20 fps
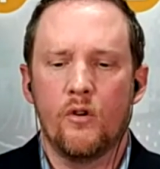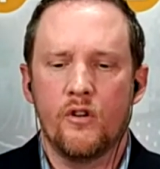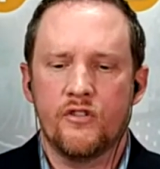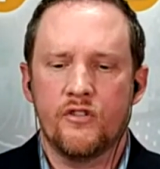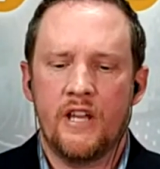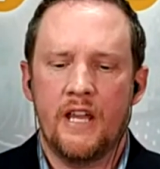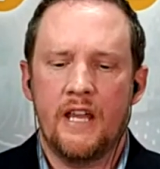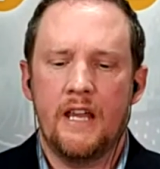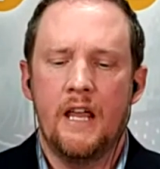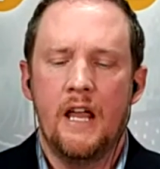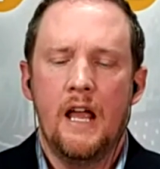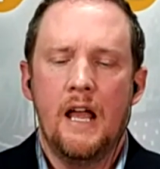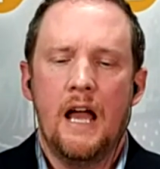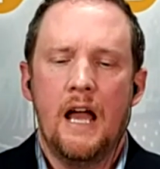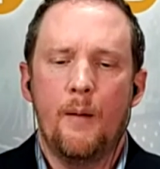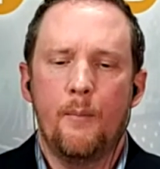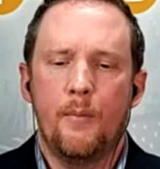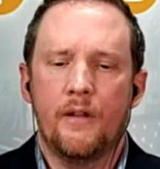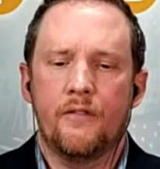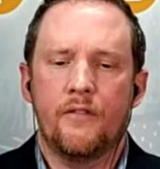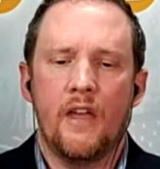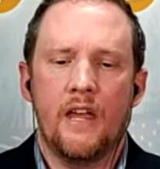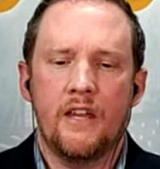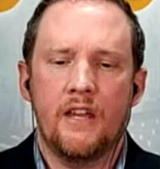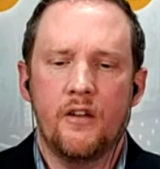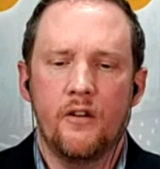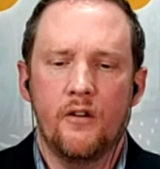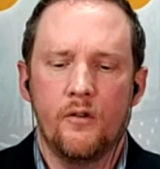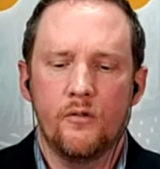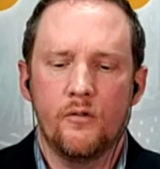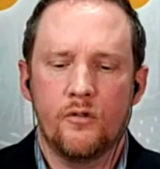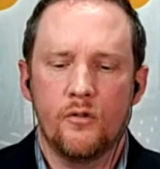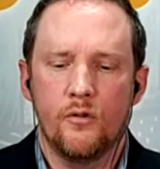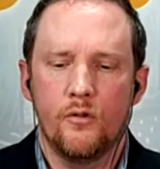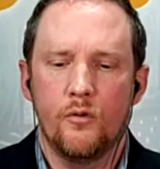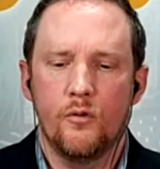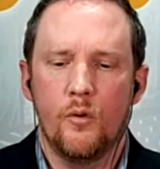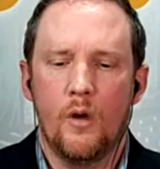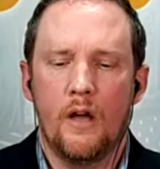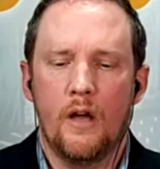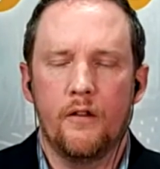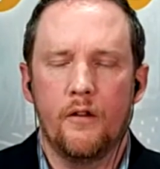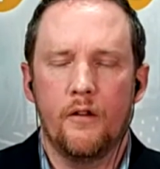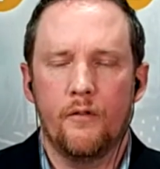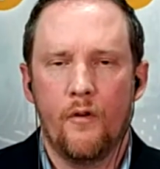I want to say a big thank you to